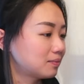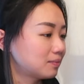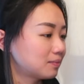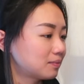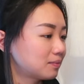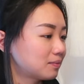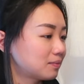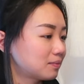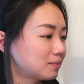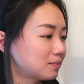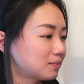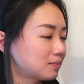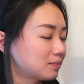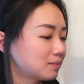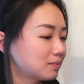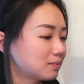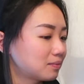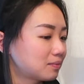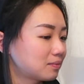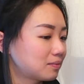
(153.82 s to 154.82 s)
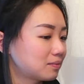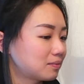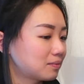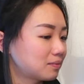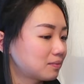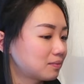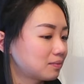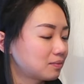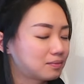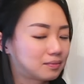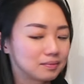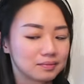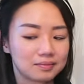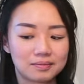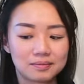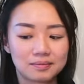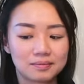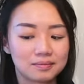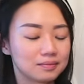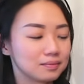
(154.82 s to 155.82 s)

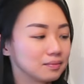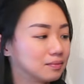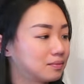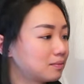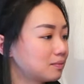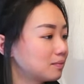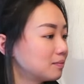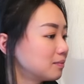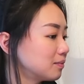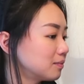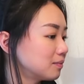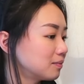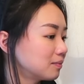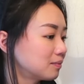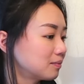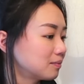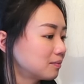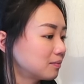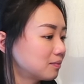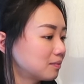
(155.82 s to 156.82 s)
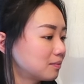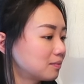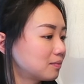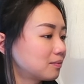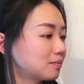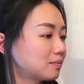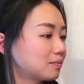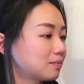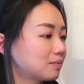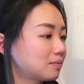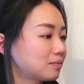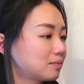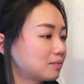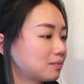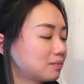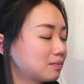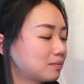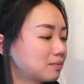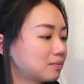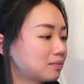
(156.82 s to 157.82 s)

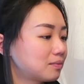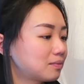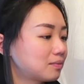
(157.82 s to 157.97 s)
(not speaking)